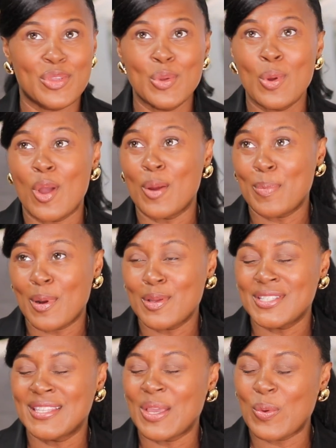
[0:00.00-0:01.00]
you are a
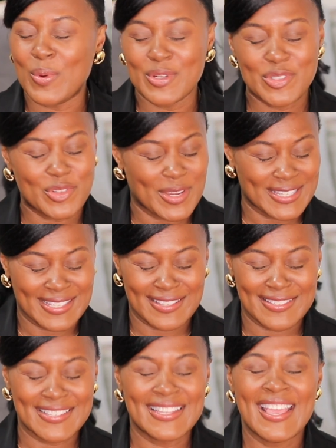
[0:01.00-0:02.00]
person that wears
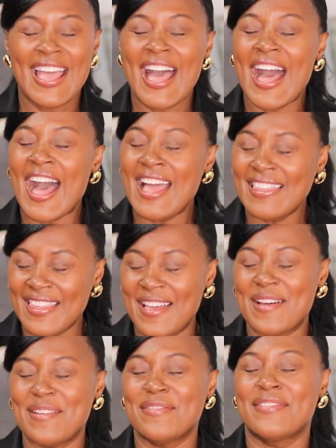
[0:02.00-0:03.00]
dresses, I
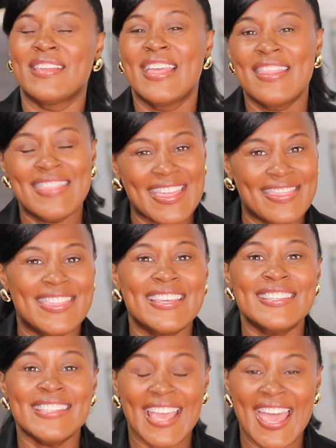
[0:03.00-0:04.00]
love that
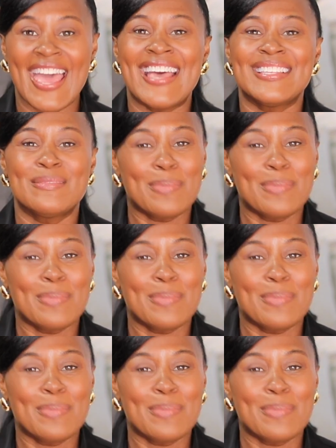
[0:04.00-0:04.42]
this has